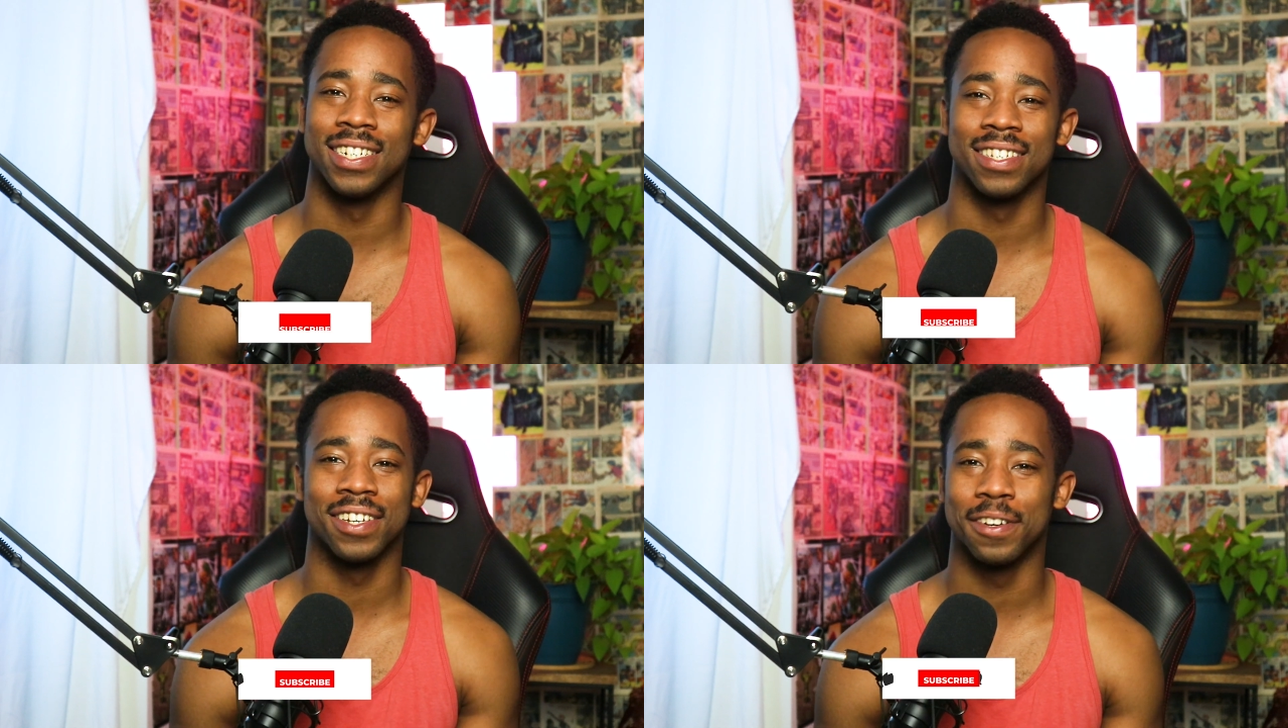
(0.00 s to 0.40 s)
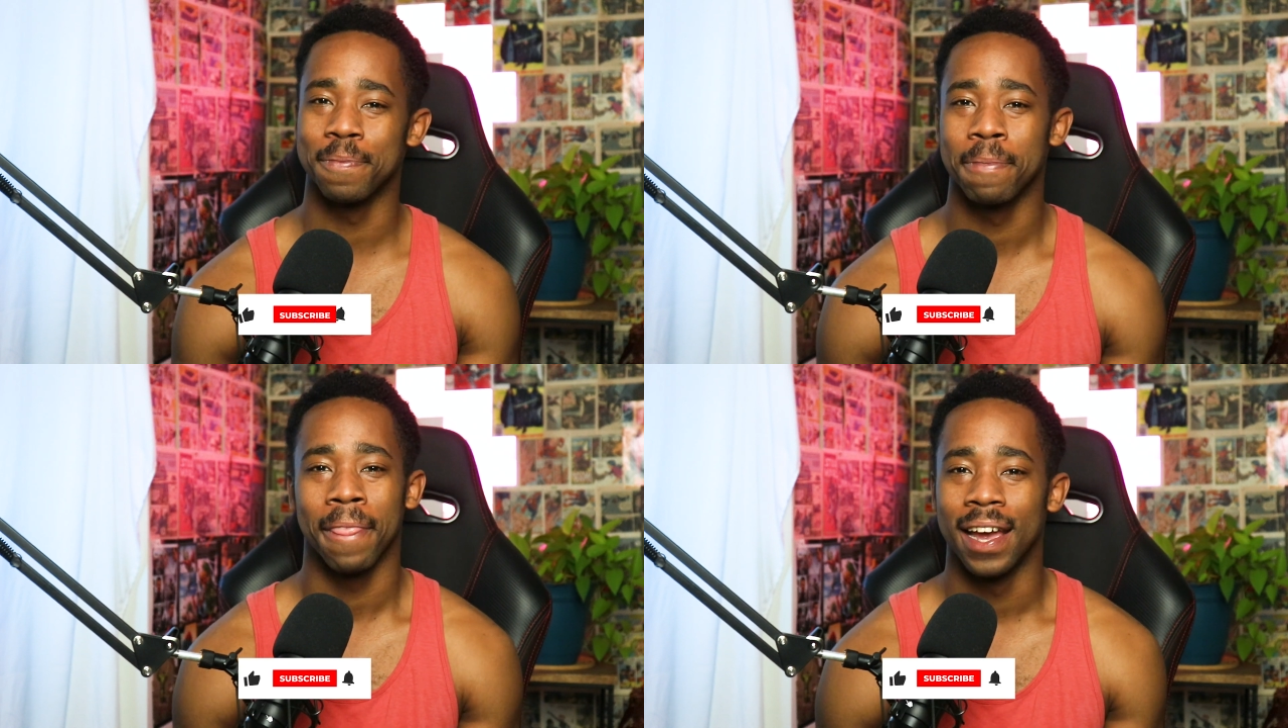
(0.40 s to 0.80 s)
So
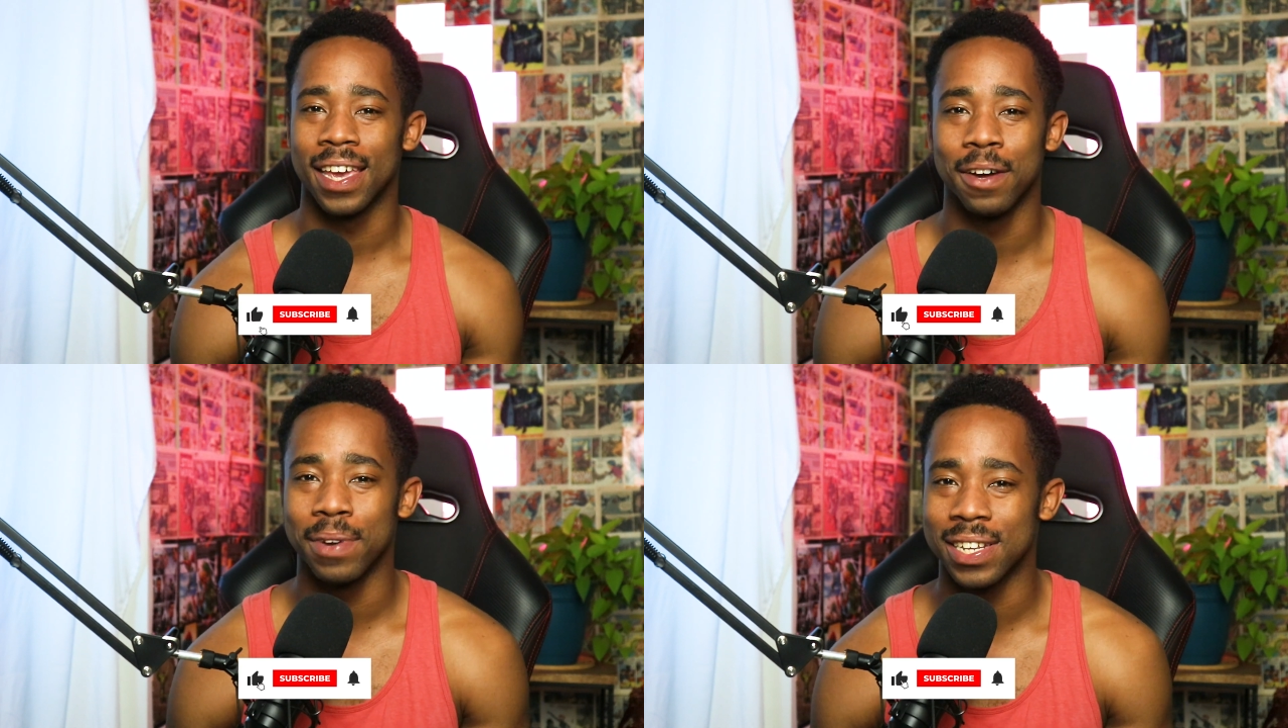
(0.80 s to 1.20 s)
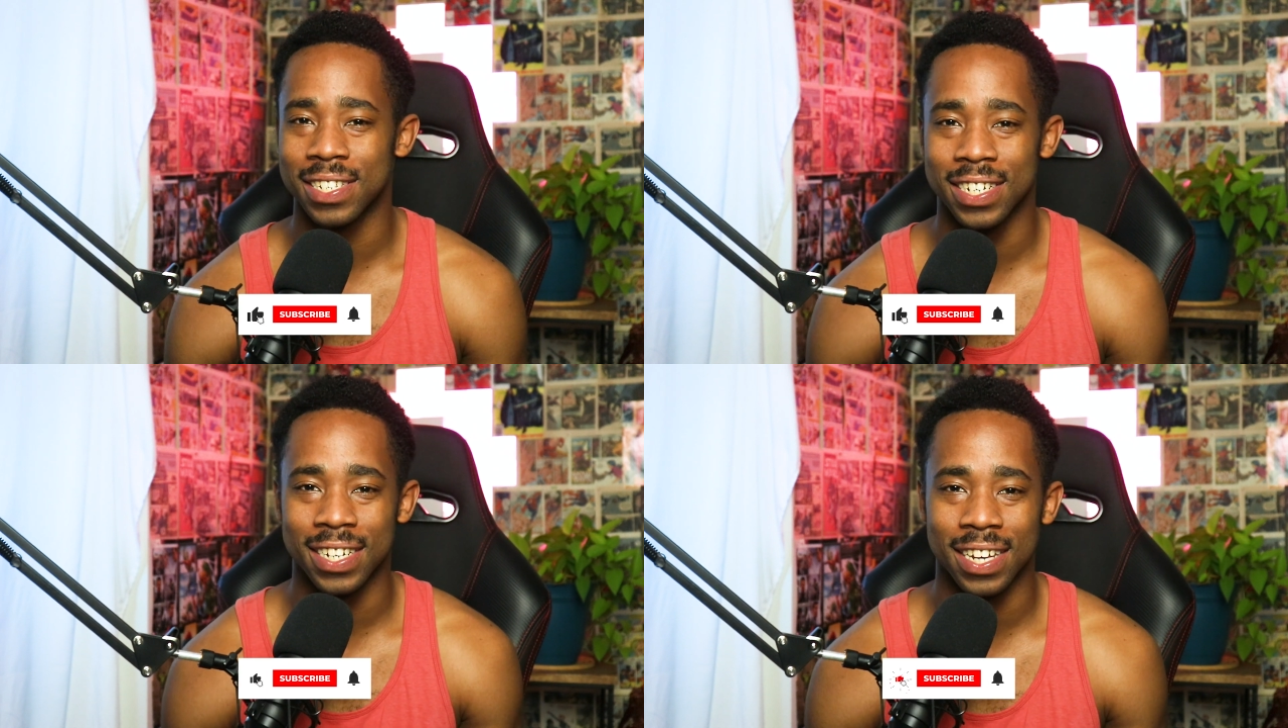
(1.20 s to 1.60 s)
can't wait to see
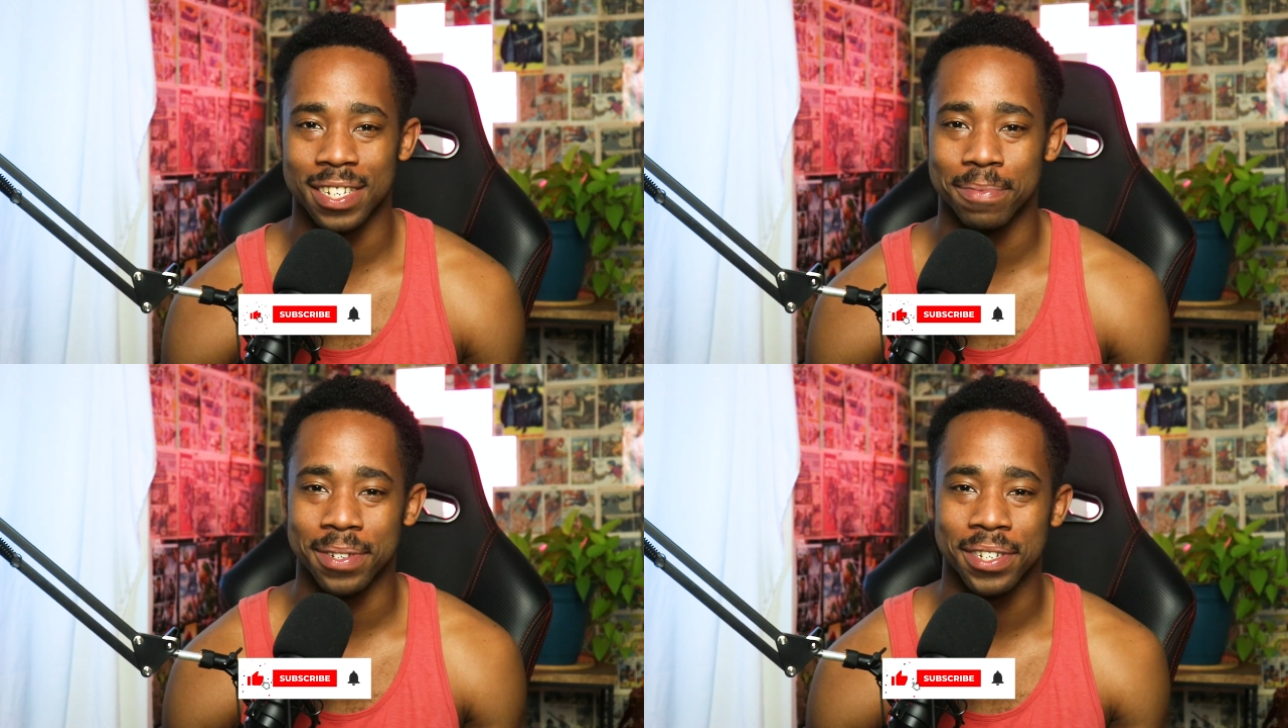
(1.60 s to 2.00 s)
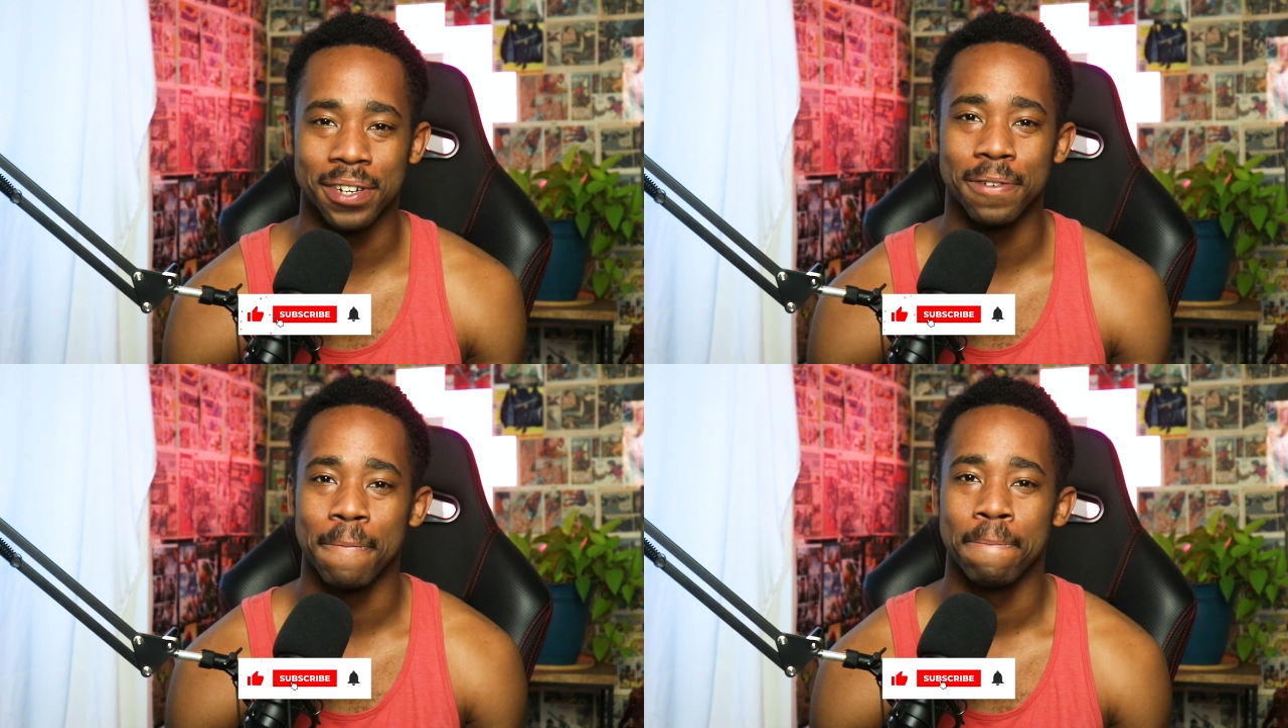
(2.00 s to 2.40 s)
the next episode.